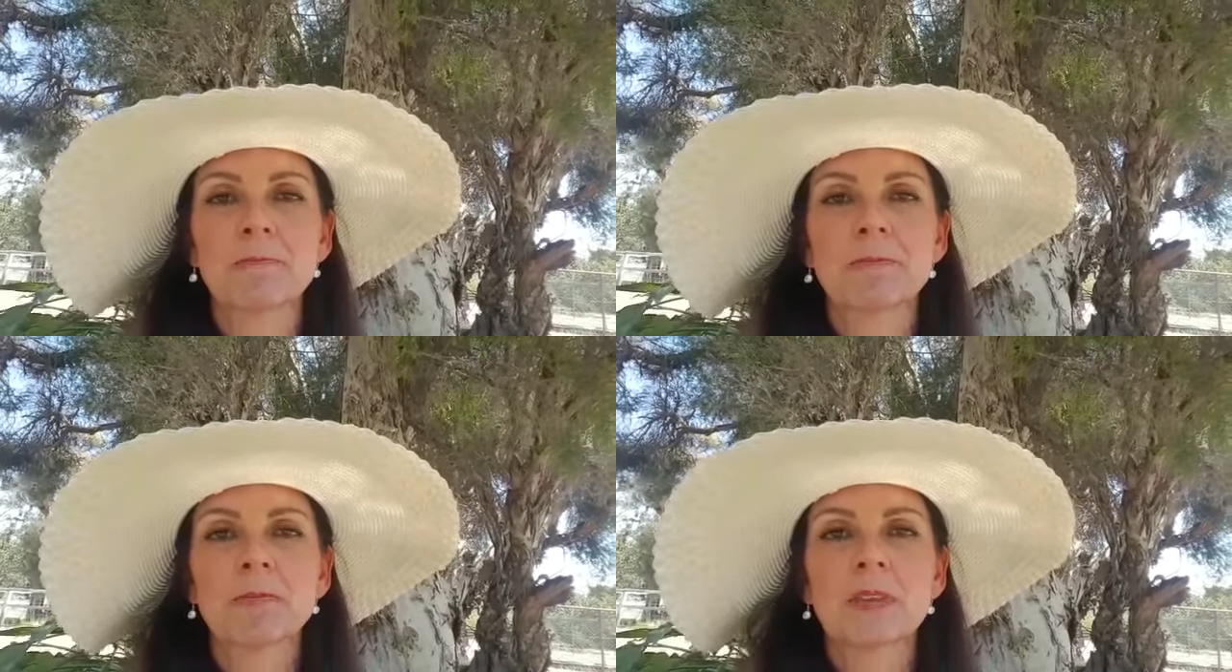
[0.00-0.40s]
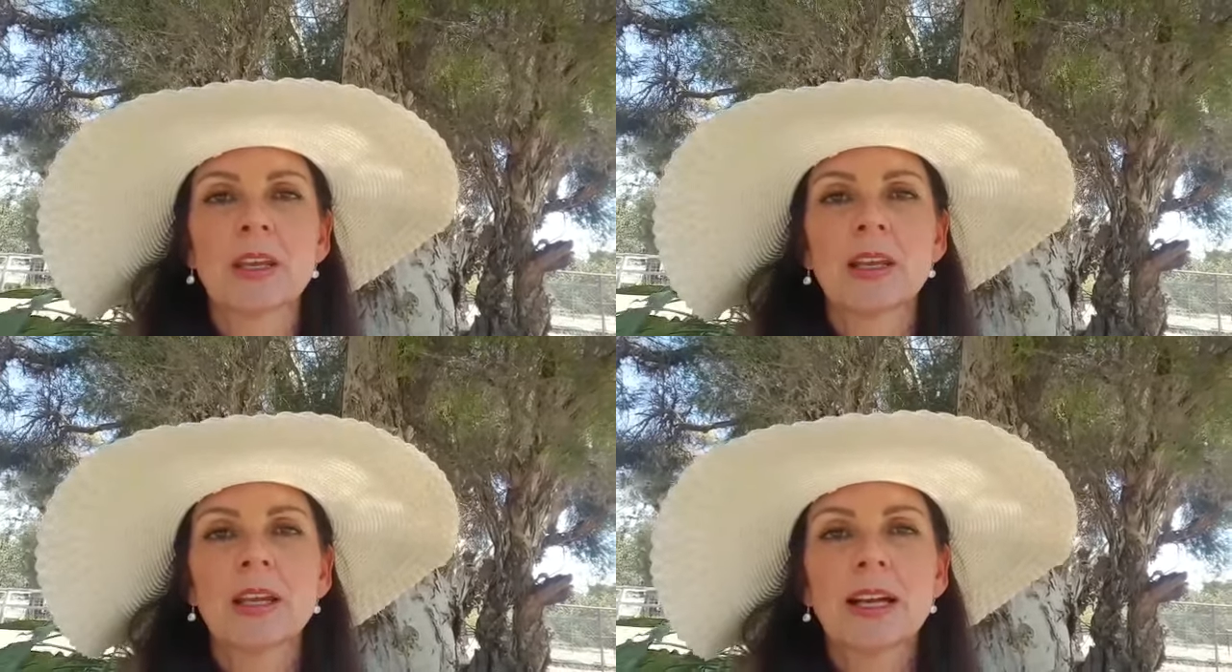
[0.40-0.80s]

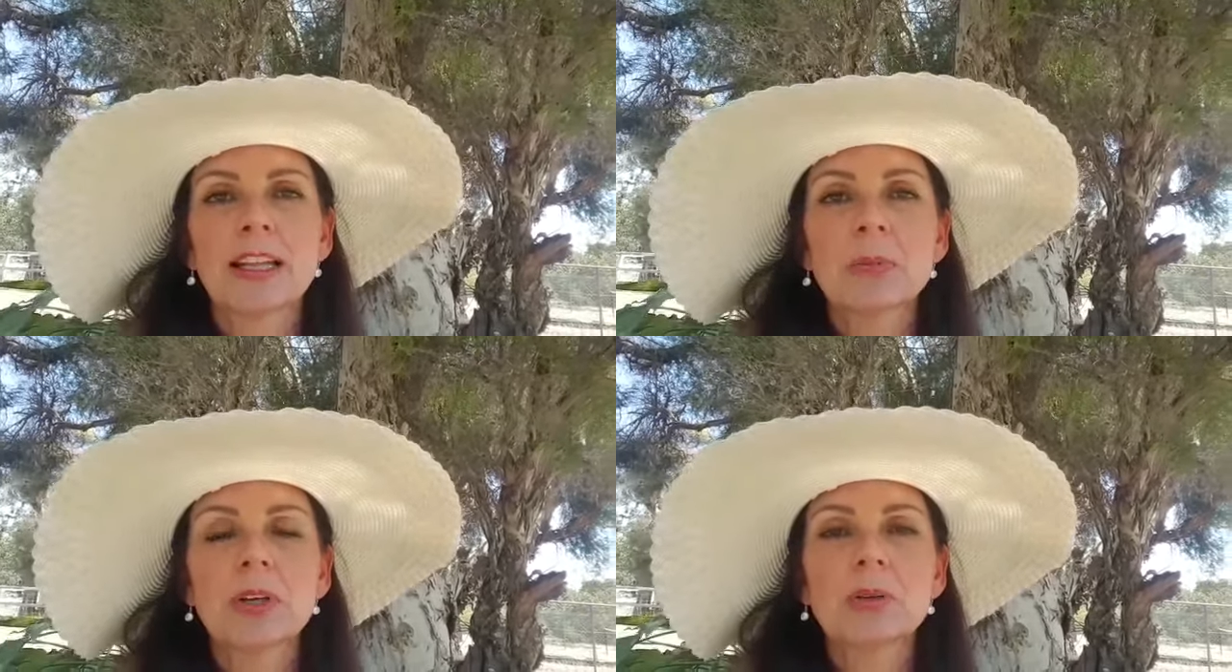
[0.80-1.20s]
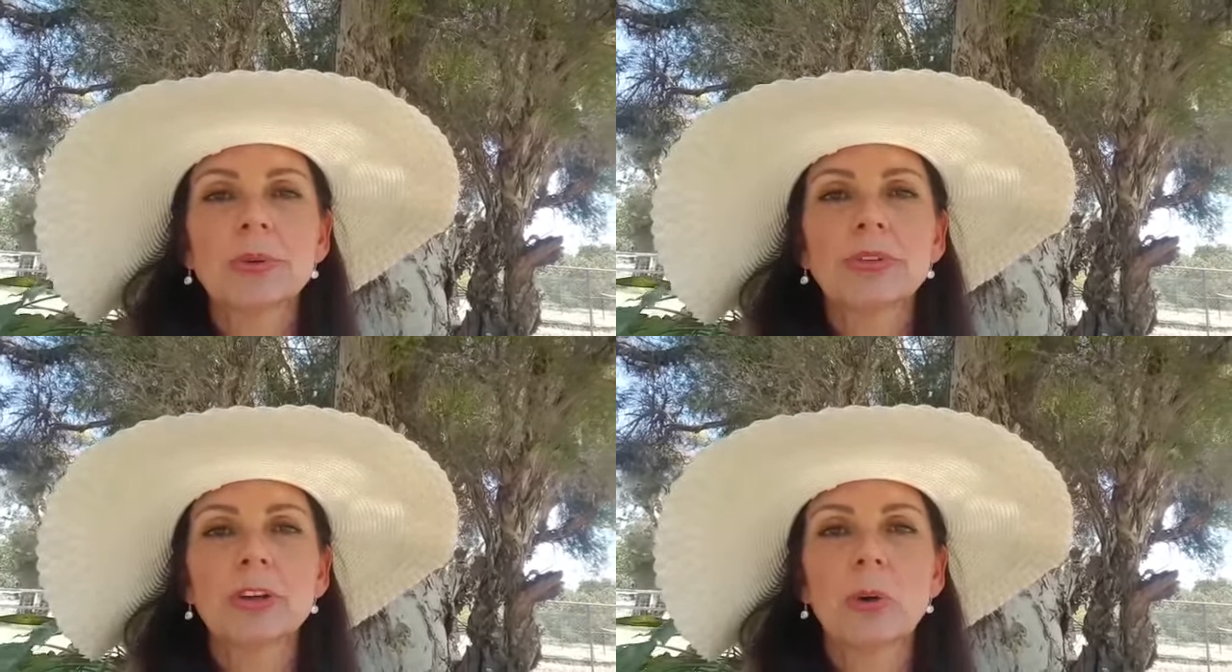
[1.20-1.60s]
And then we
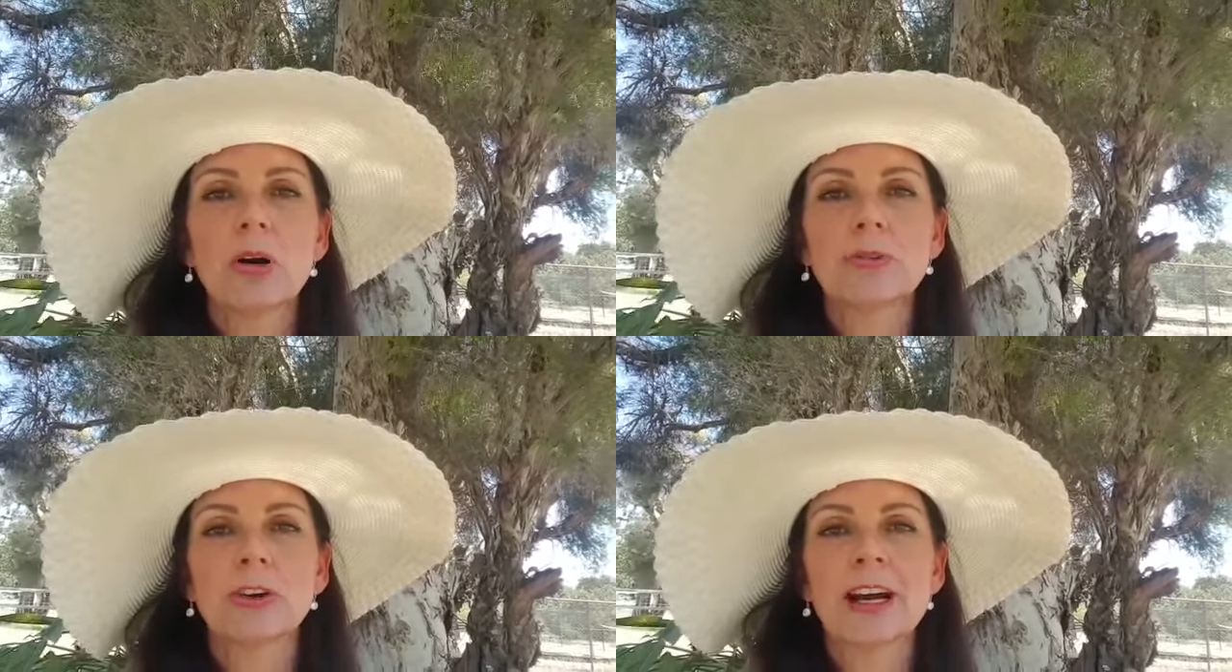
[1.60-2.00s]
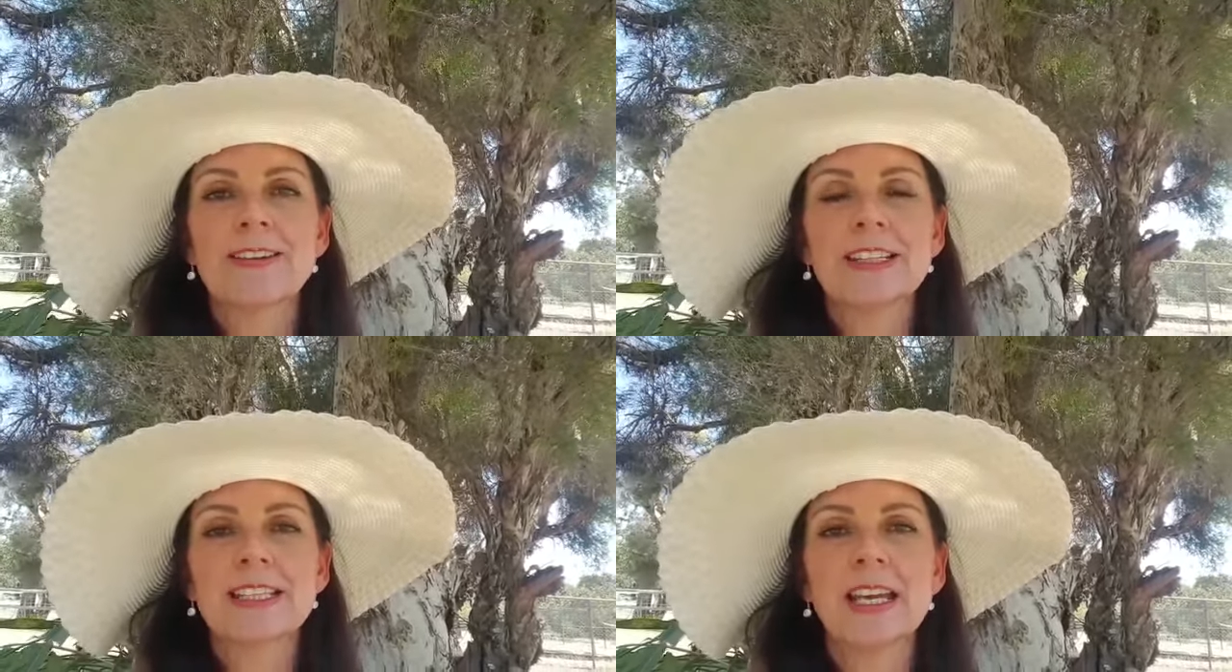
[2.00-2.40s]
also offer our
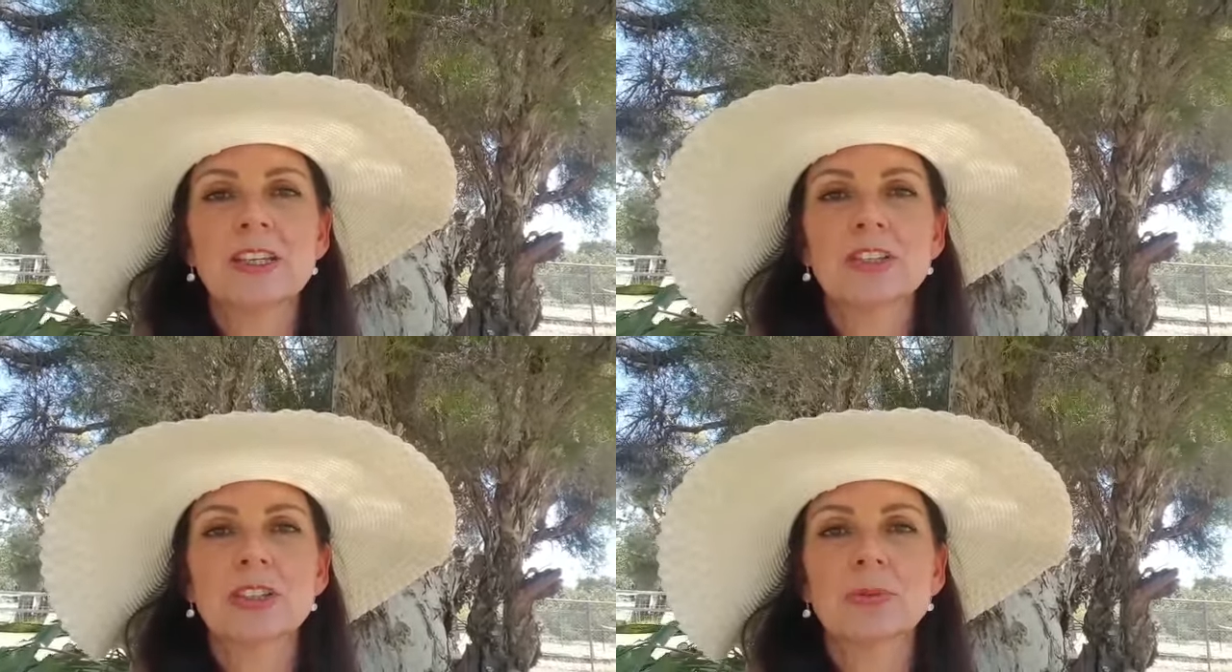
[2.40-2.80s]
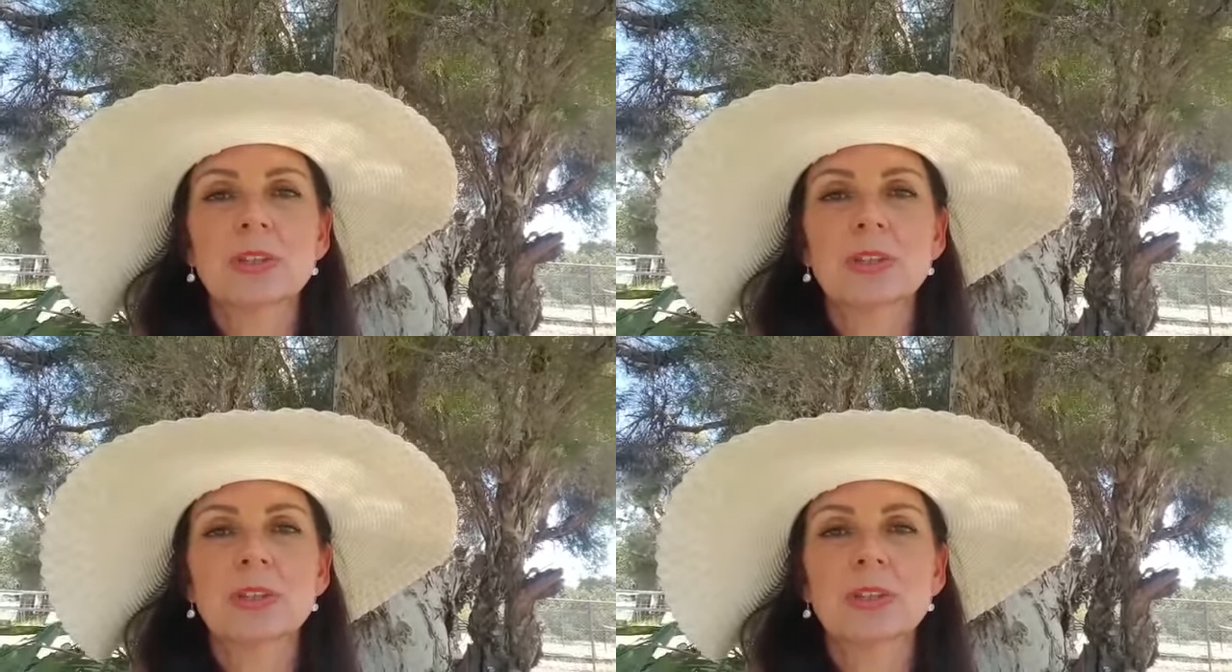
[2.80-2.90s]
intention.